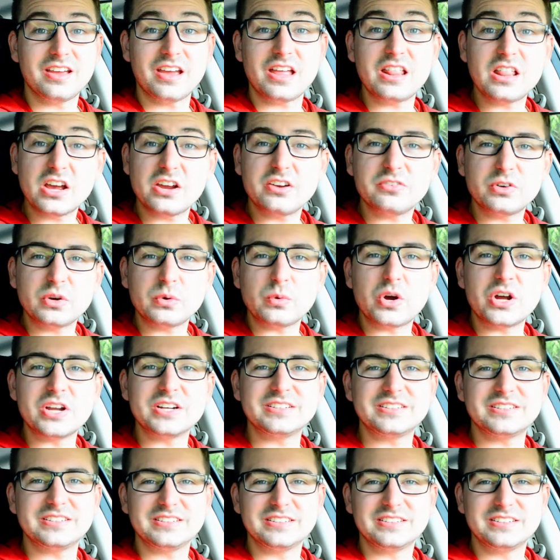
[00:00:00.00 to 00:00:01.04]
Hello
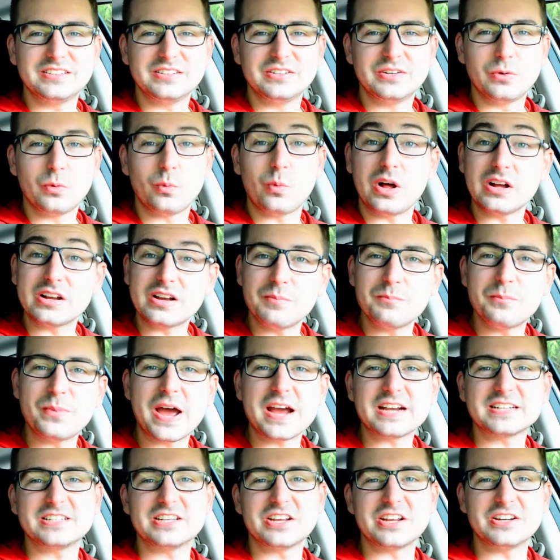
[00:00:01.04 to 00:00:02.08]
everyone, welcome
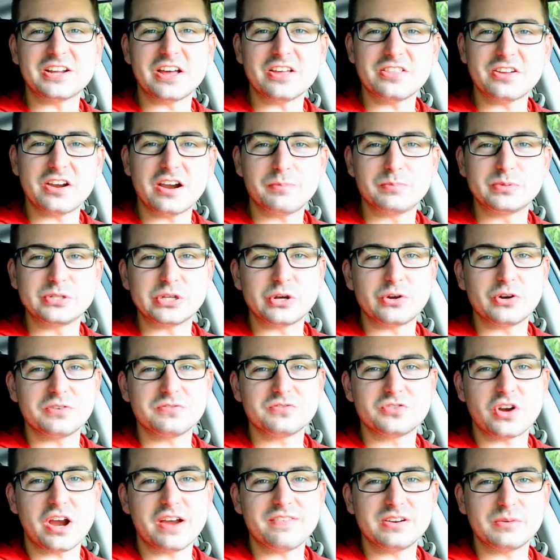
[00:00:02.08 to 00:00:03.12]
back to another episode
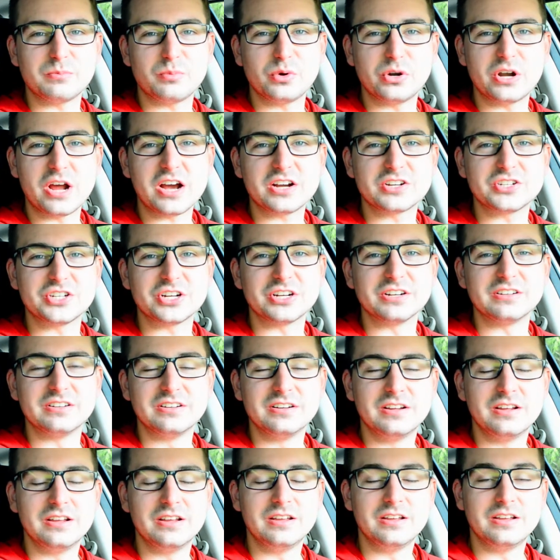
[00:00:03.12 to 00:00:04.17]
of Driving Production.
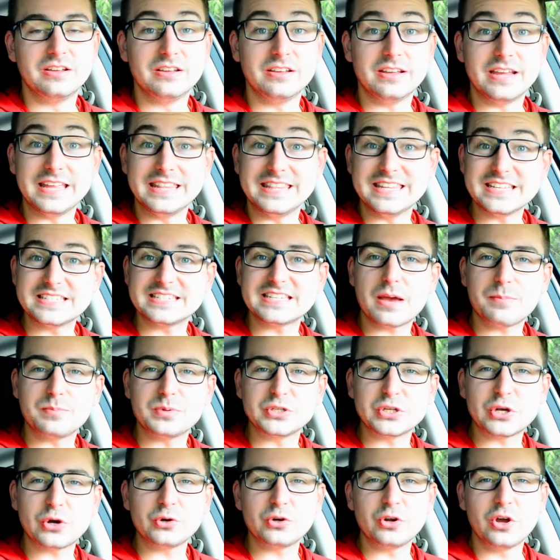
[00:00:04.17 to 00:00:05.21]
In this
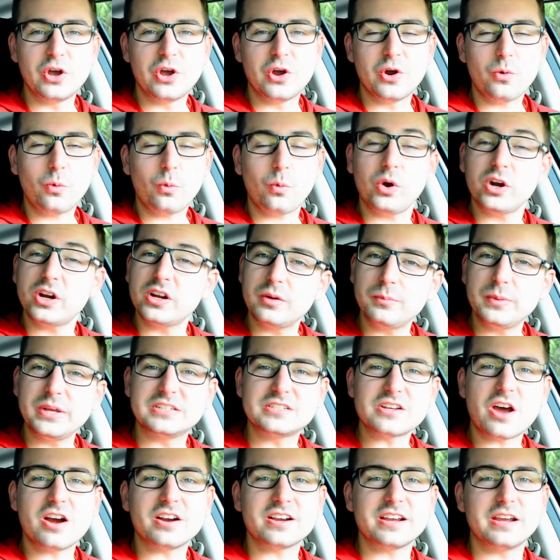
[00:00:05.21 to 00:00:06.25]
episode, we're going to be
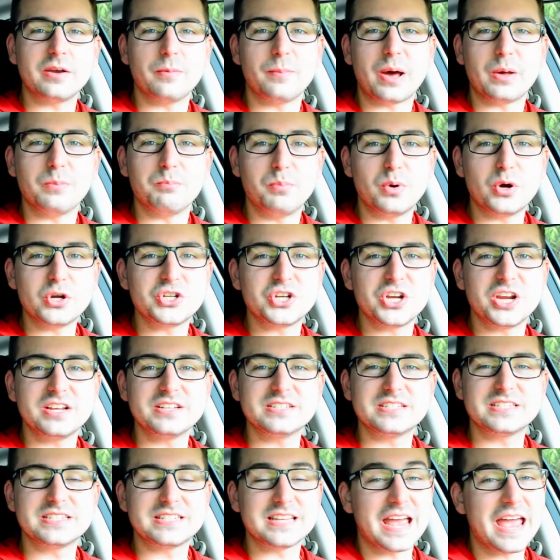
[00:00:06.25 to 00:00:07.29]
talking about
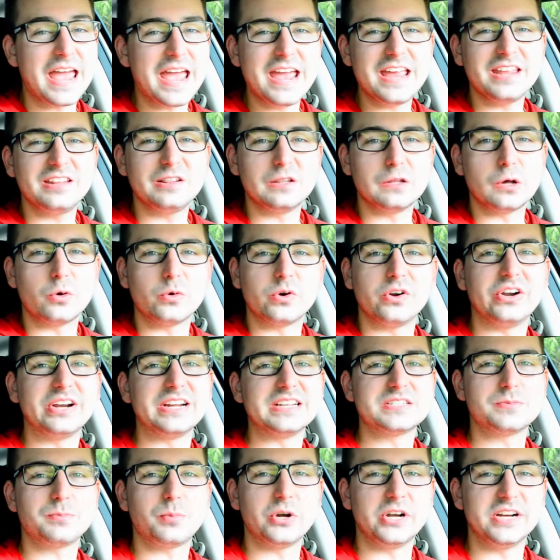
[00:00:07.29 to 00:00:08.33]
bushings and lowering
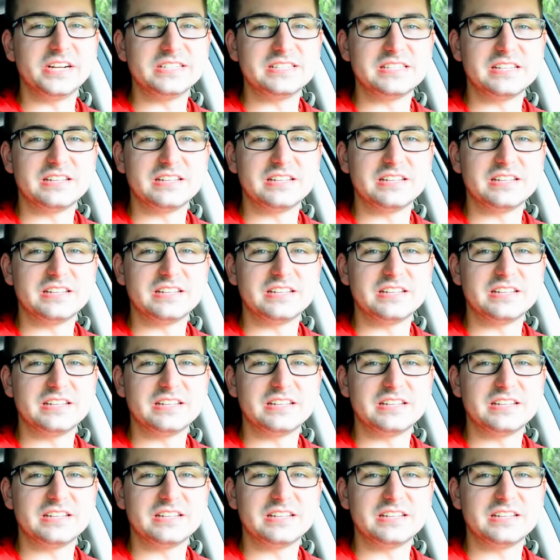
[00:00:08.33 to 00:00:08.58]
springs.